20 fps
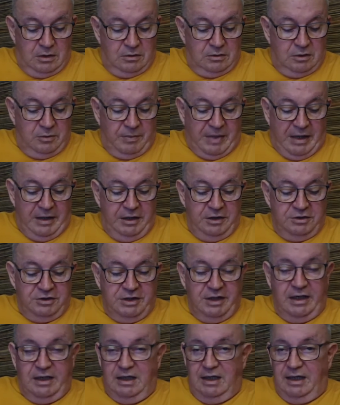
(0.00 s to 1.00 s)
you. Now, my
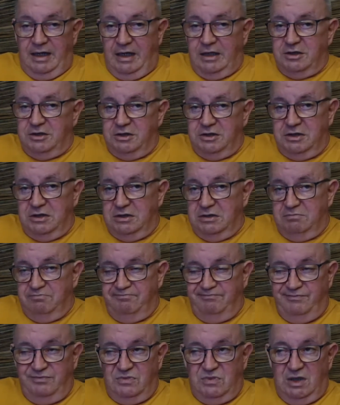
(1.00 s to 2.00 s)
inside lights,
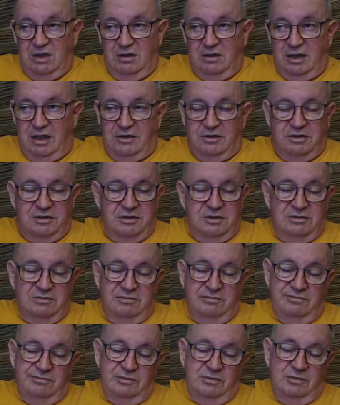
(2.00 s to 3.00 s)
that's
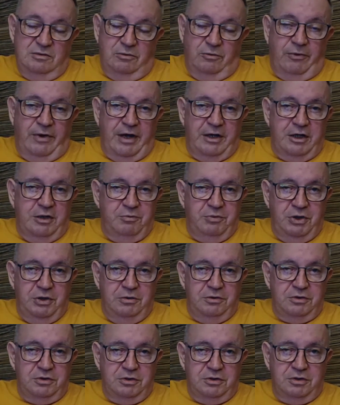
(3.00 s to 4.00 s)
random
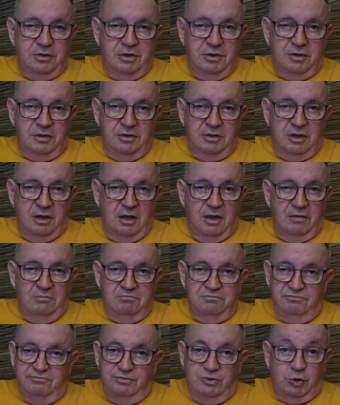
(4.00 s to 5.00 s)
use.
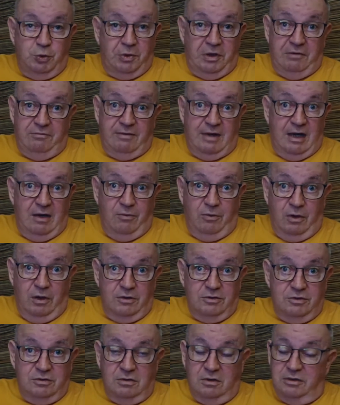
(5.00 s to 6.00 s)
25
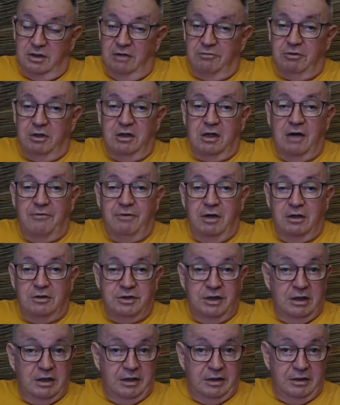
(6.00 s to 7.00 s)
watts. Everything I've got is
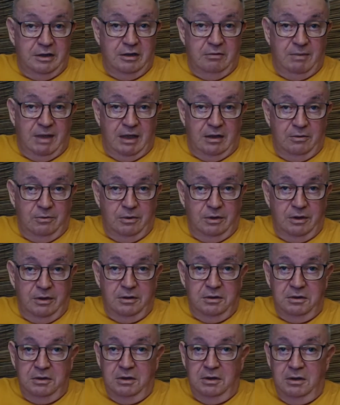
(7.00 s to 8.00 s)
LED, by the way,
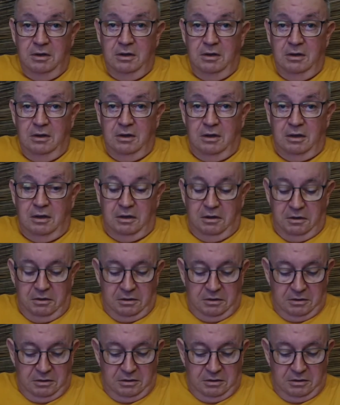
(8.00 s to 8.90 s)
and